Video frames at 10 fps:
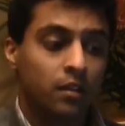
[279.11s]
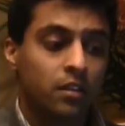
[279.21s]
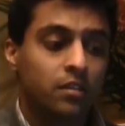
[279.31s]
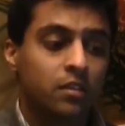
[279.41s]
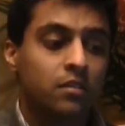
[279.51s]

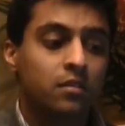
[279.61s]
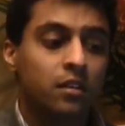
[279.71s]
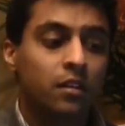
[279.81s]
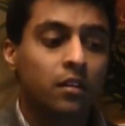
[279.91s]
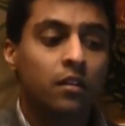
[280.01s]
this is
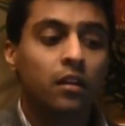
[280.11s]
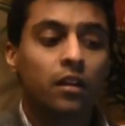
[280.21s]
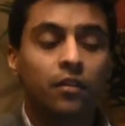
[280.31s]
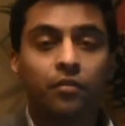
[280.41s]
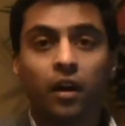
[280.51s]
still
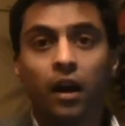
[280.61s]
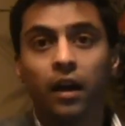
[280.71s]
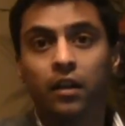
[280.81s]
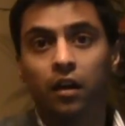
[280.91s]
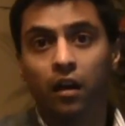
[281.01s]

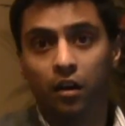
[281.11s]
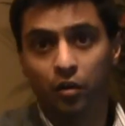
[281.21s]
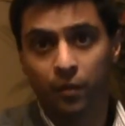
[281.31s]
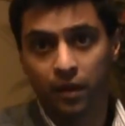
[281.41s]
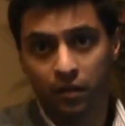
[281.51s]
nullify the
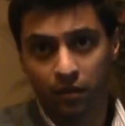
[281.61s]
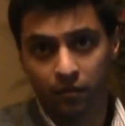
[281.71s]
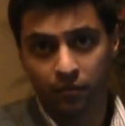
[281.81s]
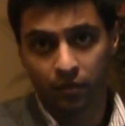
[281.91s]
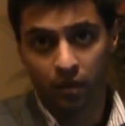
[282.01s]
argument
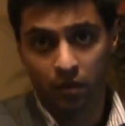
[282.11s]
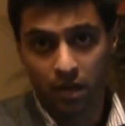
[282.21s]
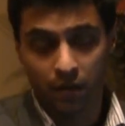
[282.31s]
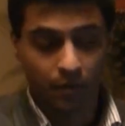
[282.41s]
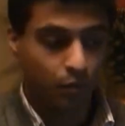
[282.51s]
of
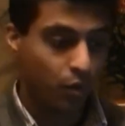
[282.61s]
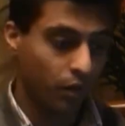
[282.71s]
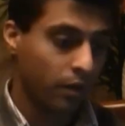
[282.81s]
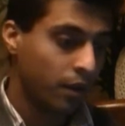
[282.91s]
David Wood,